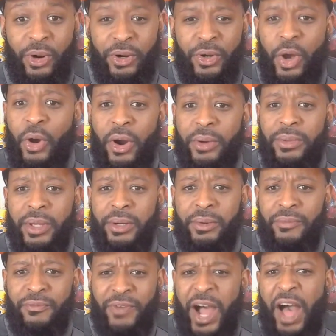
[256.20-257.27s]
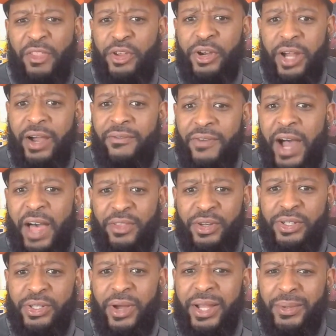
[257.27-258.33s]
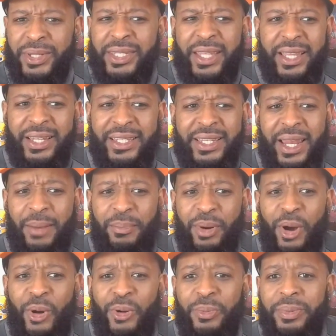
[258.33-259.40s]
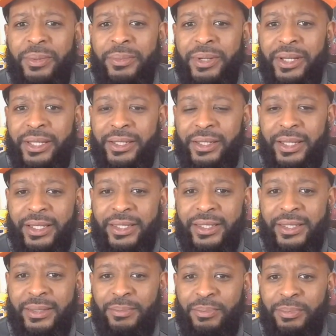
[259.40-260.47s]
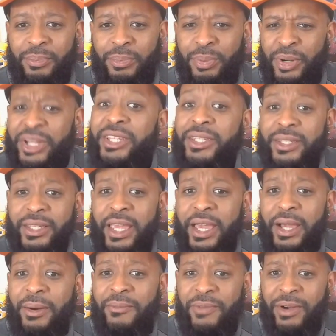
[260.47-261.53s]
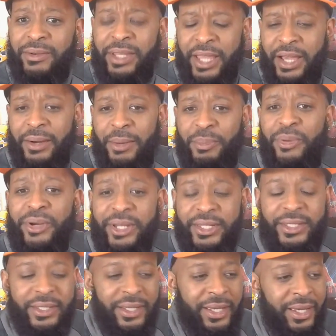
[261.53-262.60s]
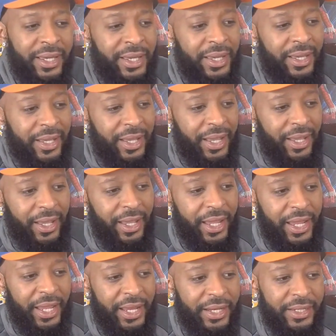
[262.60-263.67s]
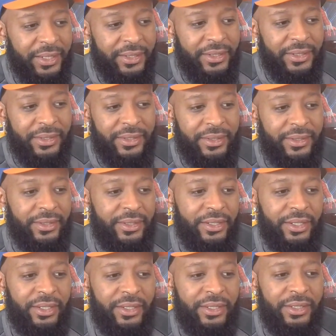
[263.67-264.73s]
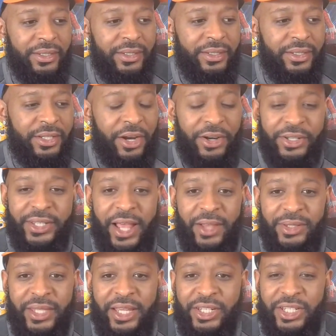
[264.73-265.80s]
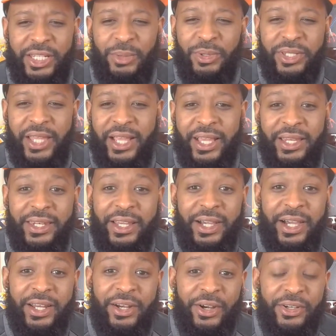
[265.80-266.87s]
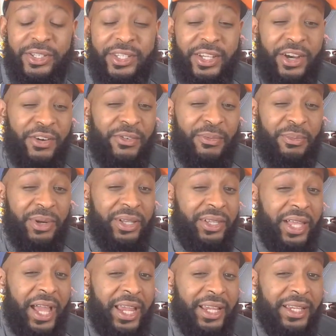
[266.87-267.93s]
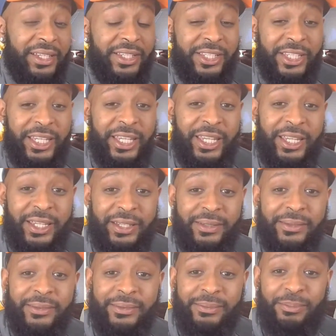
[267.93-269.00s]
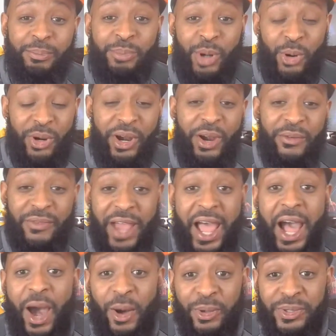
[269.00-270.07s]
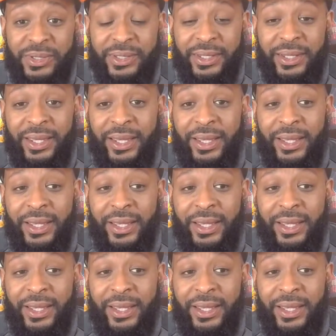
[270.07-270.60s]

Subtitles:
or no, her the father, a father. So I guess that's not a pope, but it's priest. Yeah, a priest. And turns out that she was like a nun herself, but like she broke her vows,